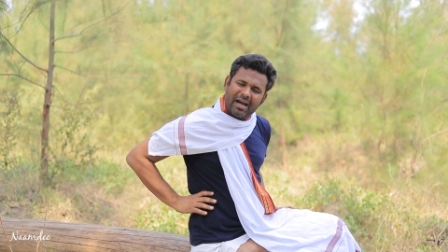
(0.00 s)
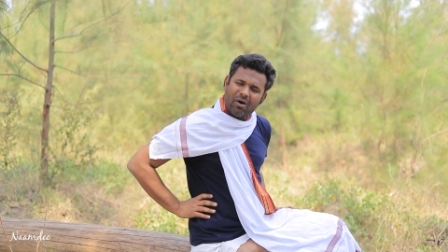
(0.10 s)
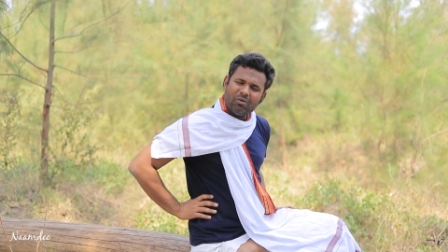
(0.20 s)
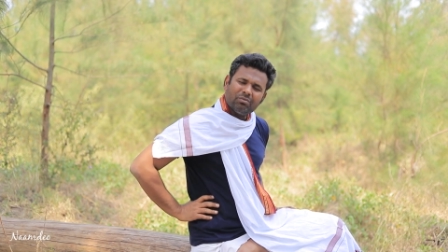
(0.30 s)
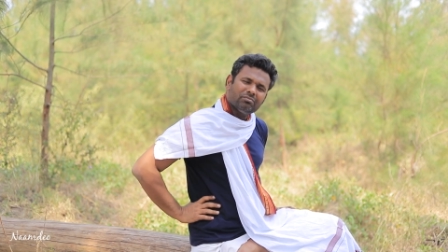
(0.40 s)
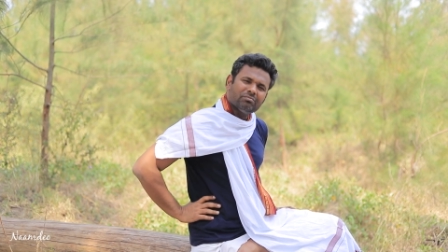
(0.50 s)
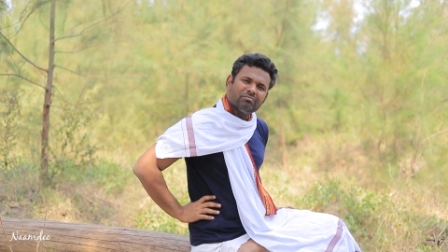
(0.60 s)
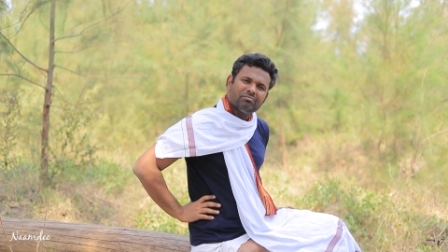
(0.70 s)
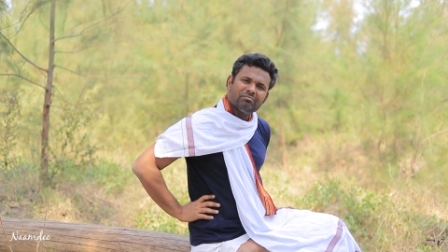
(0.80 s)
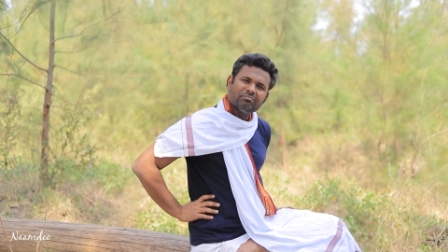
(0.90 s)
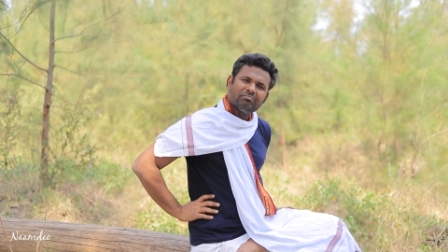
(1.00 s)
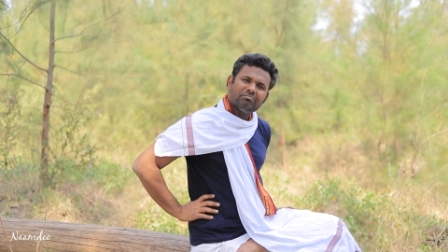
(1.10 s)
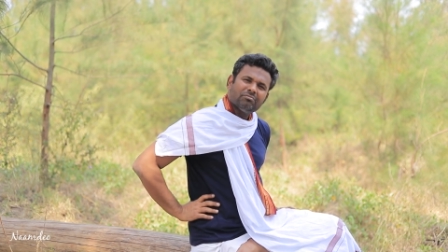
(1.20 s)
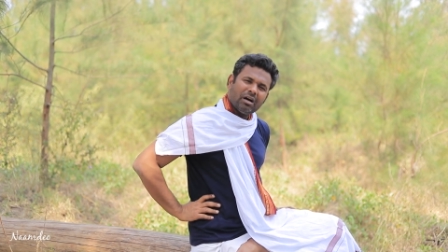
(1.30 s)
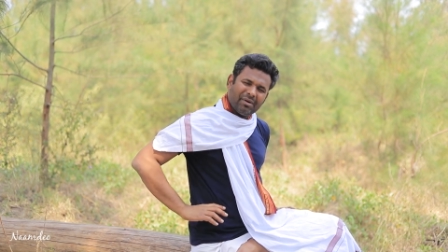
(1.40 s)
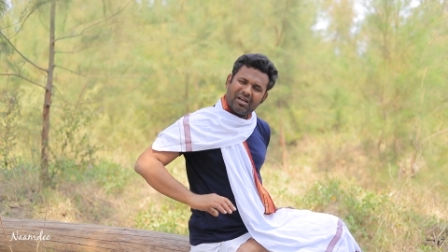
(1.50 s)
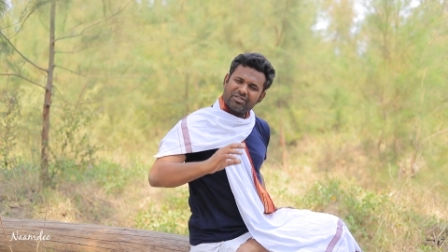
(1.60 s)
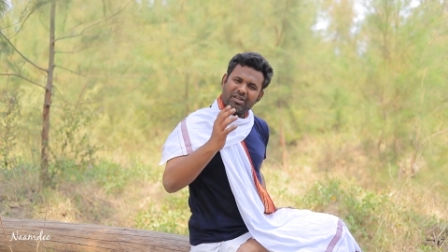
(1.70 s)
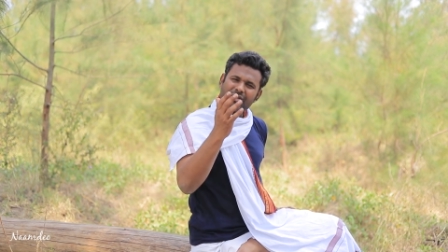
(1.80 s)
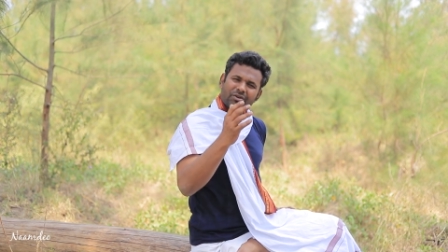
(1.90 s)
now? I'm
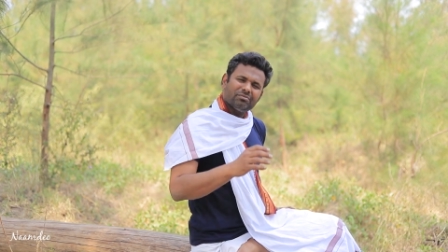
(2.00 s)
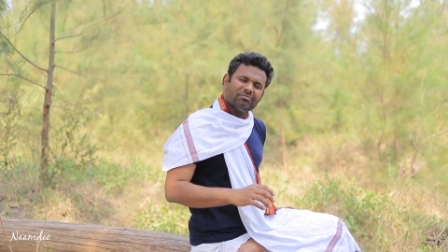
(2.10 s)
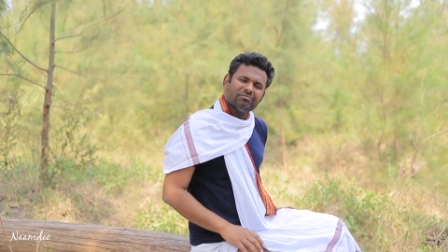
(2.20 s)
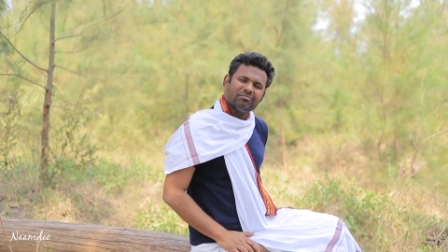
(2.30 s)
asking you.